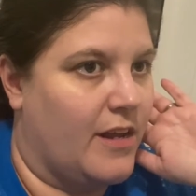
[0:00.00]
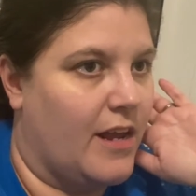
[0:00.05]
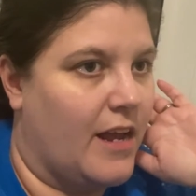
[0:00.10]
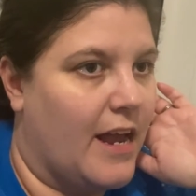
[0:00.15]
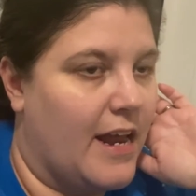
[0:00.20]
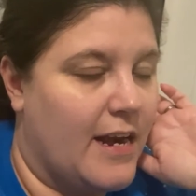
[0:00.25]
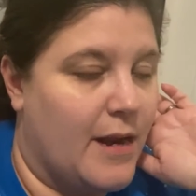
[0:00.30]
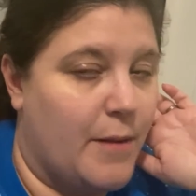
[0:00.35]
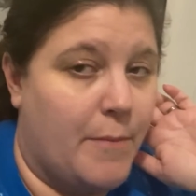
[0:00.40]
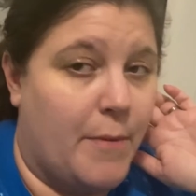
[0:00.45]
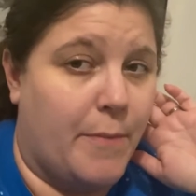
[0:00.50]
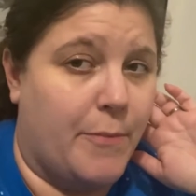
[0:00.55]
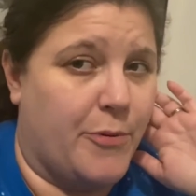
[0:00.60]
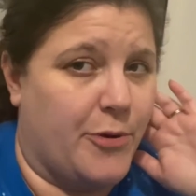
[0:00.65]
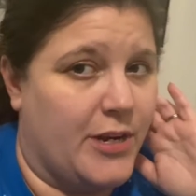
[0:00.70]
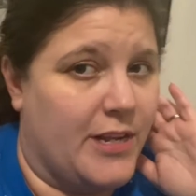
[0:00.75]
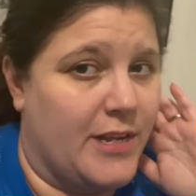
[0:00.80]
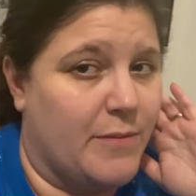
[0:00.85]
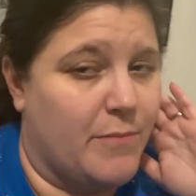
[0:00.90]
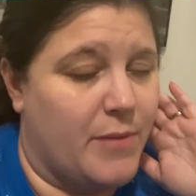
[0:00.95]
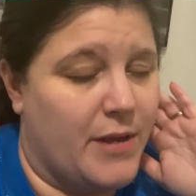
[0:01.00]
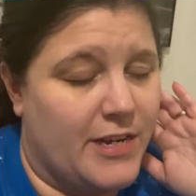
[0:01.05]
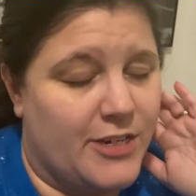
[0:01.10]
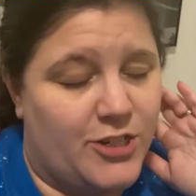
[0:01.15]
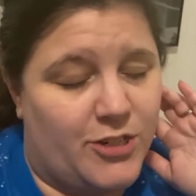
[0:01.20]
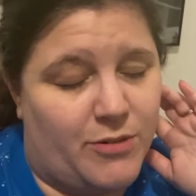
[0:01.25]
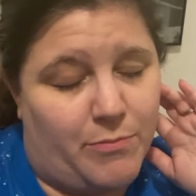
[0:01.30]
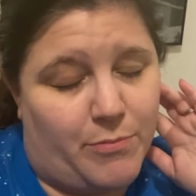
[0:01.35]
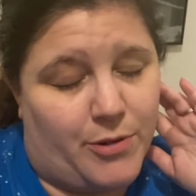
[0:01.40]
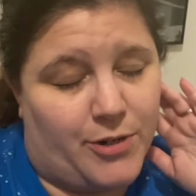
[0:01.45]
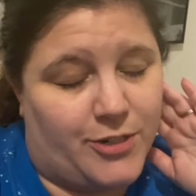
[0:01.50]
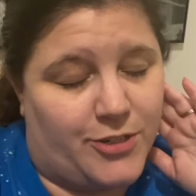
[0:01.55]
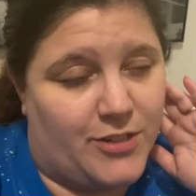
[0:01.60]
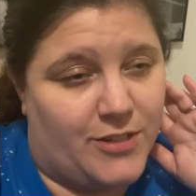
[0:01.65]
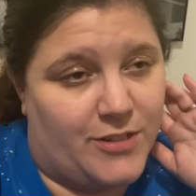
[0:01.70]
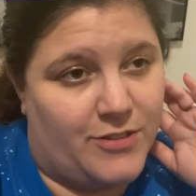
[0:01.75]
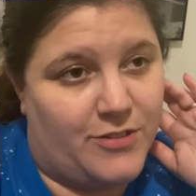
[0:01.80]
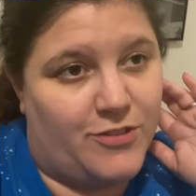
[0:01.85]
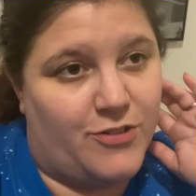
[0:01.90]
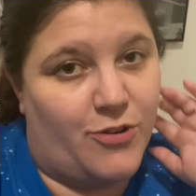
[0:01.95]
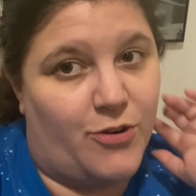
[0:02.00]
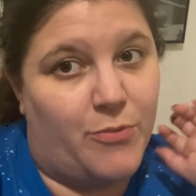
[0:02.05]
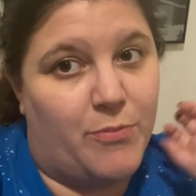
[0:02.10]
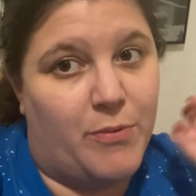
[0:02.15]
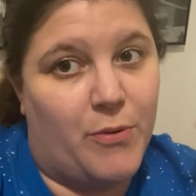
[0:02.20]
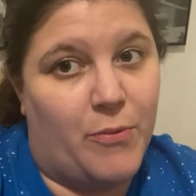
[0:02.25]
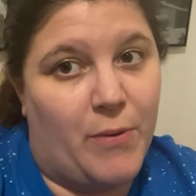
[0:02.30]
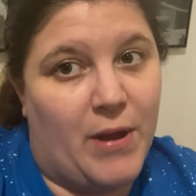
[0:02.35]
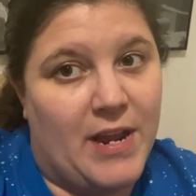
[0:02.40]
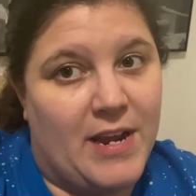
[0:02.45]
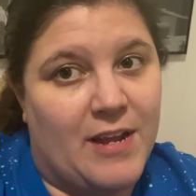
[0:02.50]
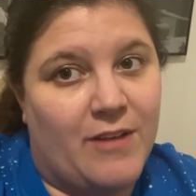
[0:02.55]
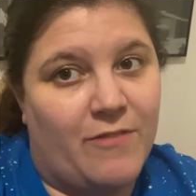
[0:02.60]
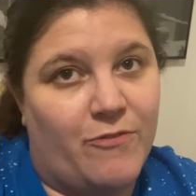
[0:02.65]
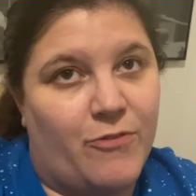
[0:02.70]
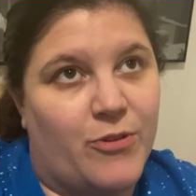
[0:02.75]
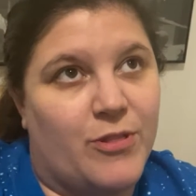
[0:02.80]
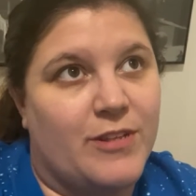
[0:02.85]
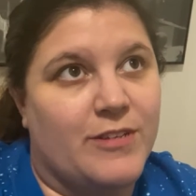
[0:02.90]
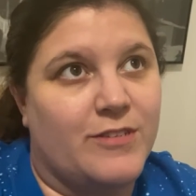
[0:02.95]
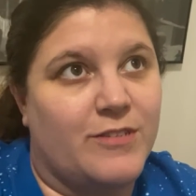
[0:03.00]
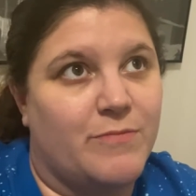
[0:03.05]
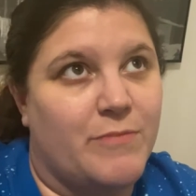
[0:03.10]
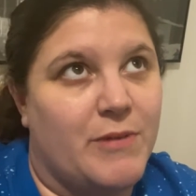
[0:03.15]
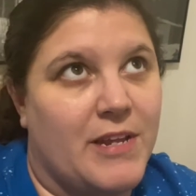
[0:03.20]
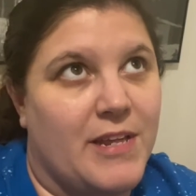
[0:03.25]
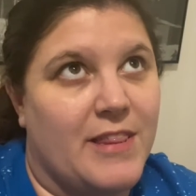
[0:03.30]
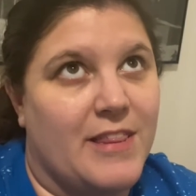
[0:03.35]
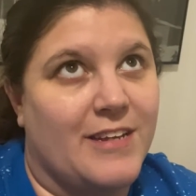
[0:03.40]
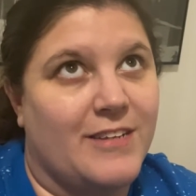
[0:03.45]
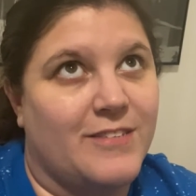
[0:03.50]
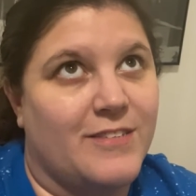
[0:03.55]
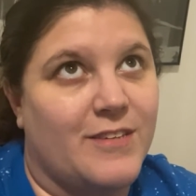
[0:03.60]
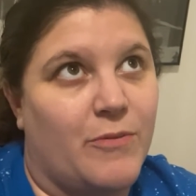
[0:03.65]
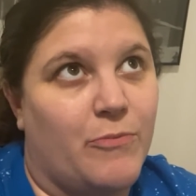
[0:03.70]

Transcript: And I'm a pretty impatient person, so to be waiting for this many things at